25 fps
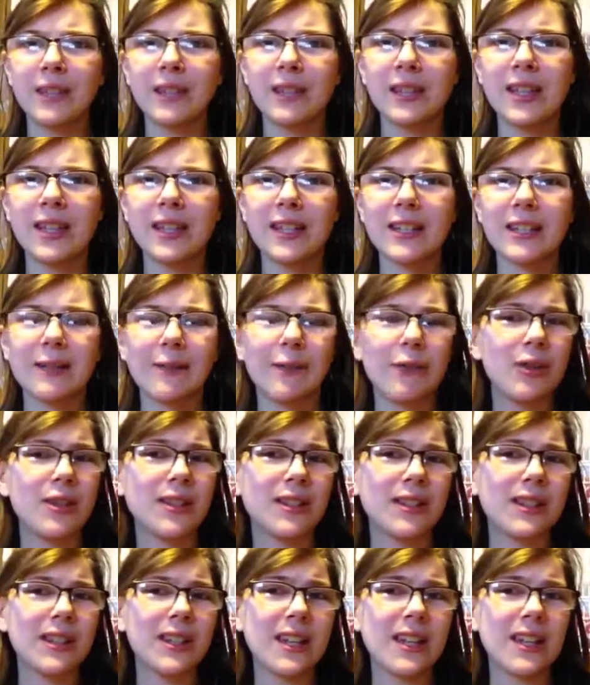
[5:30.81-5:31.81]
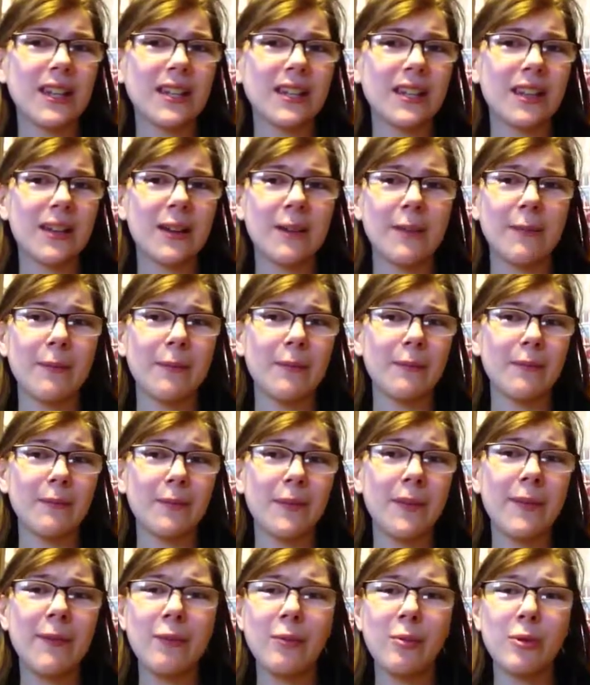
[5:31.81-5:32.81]
Like, for instance,
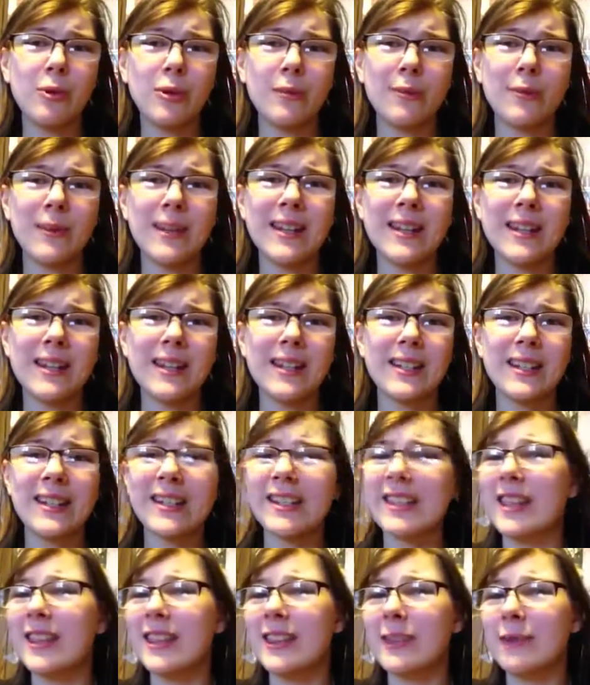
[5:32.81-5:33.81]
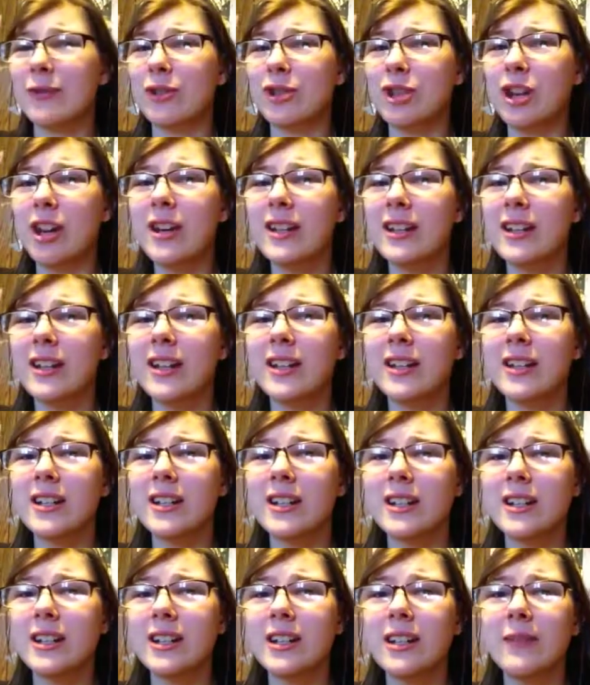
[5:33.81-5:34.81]
if you put the penis inside the vagina,
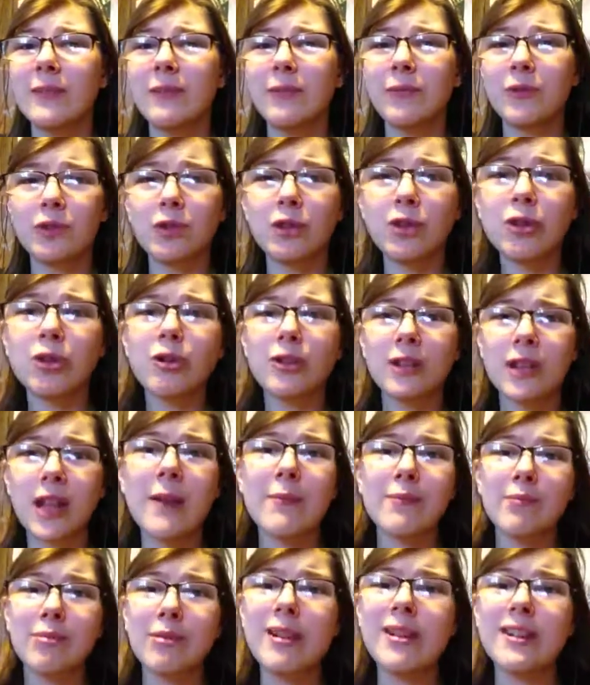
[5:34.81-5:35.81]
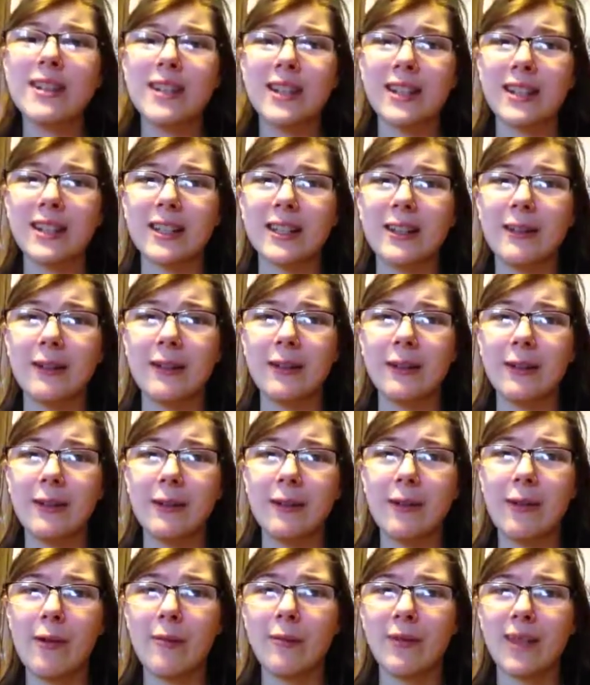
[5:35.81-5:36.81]
you could get pregnant
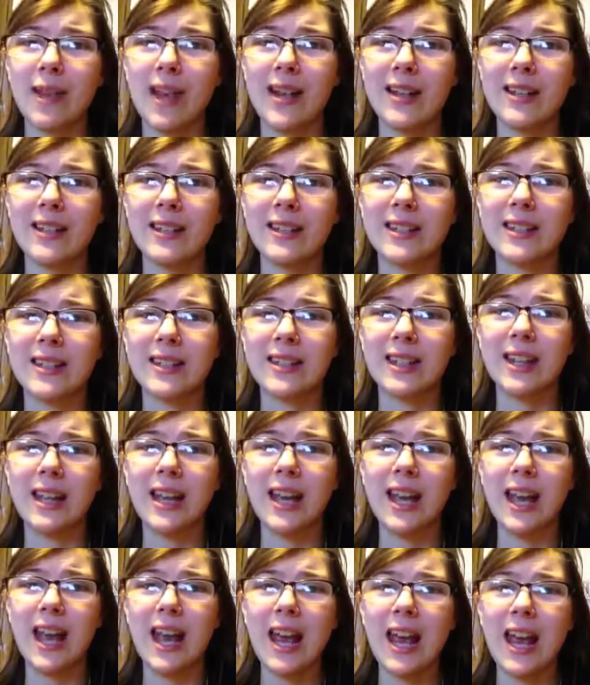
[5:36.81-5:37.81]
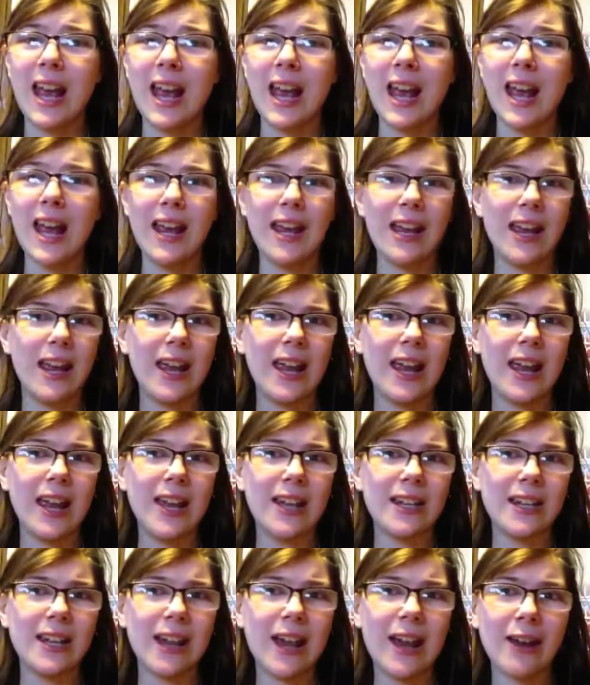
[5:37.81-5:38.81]
from that.
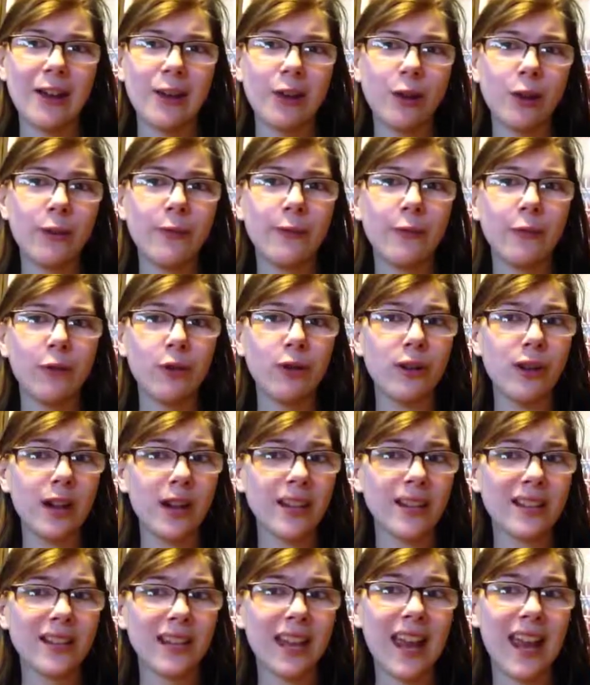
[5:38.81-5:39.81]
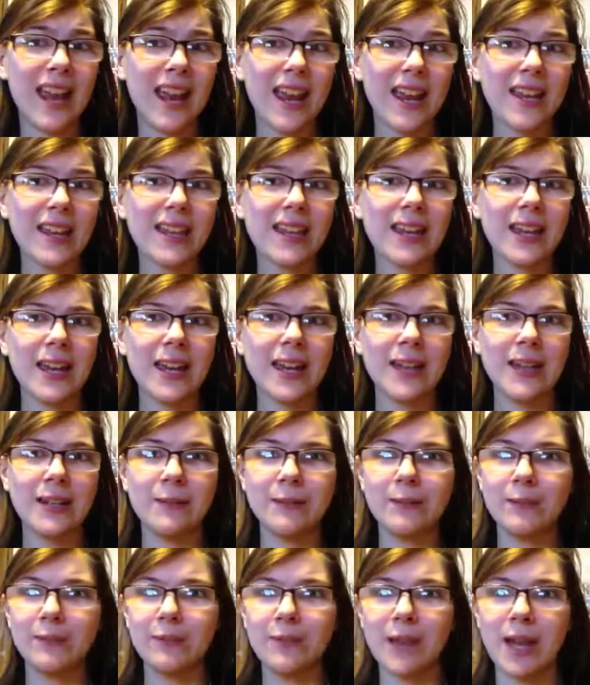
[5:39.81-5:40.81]
And that could fertilize the egg,
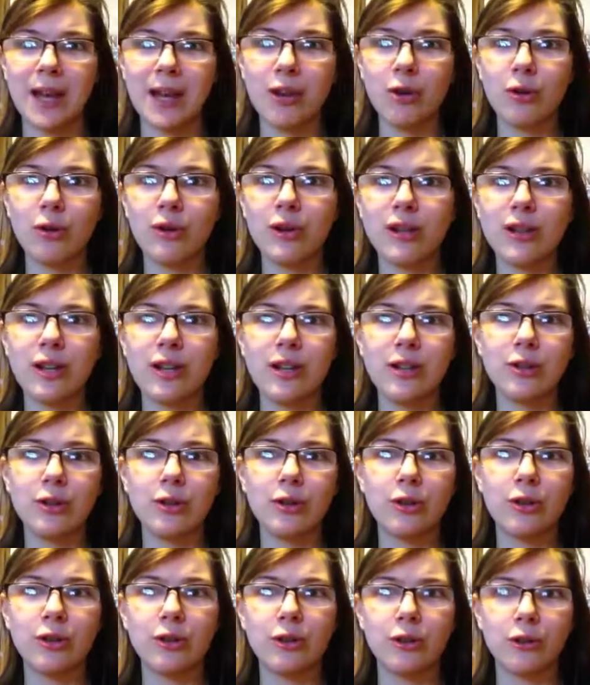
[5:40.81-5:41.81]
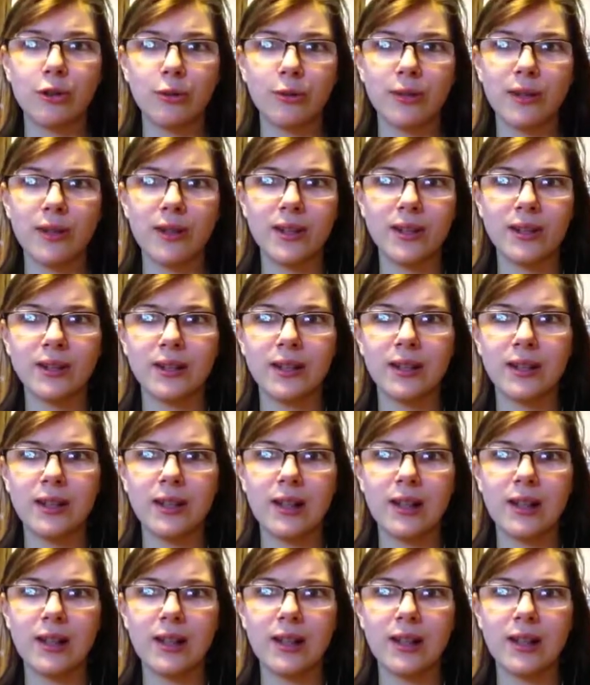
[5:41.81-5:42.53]
and that go into the uterus.